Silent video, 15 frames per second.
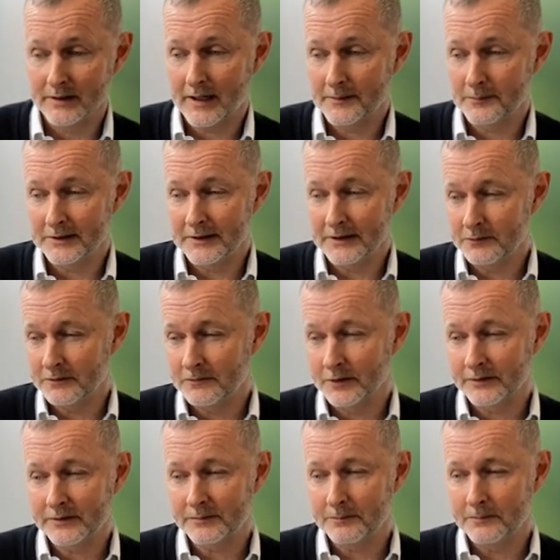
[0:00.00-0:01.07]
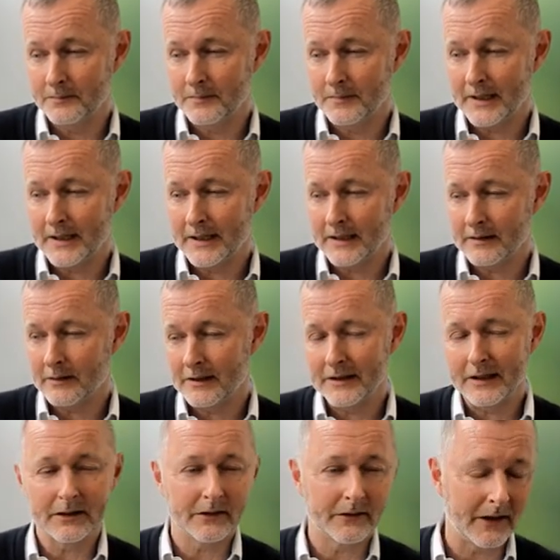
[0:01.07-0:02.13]
I believe it was May or
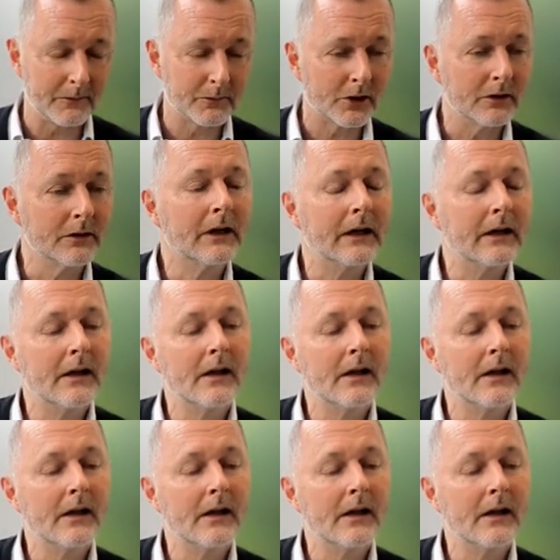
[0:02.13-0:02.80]
end of April.